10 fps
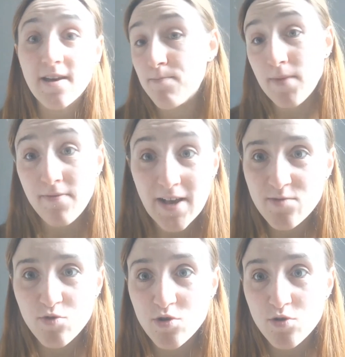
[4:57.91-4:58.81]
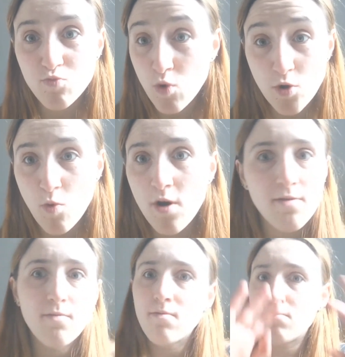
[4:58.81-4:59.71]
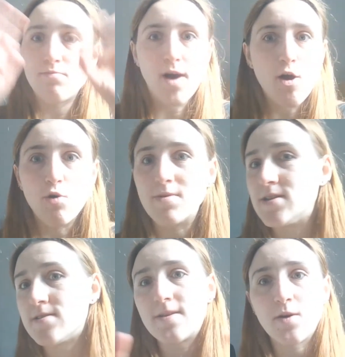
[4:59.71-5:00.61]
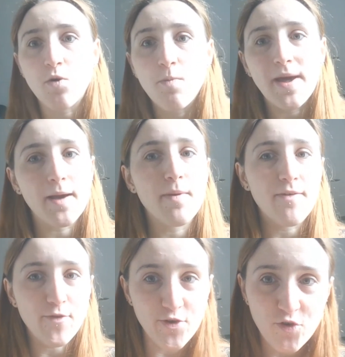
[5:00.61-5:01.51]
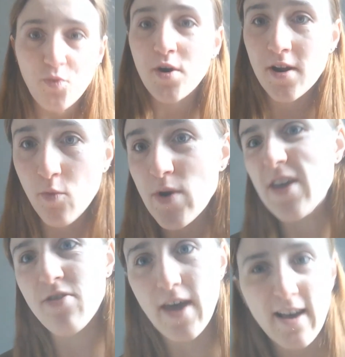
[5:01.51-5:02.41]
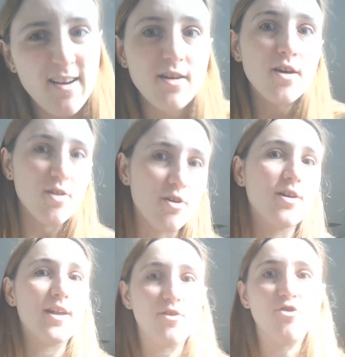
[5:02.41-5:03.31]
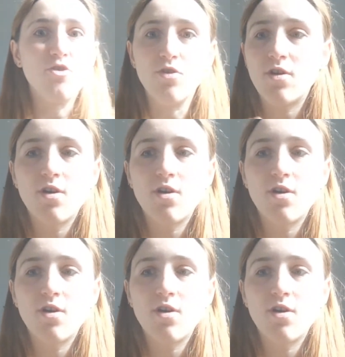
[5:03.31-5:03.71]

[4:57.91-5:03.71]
If that's what you want, by all means go big, but if you're just wanting a wee thing, you can kind of do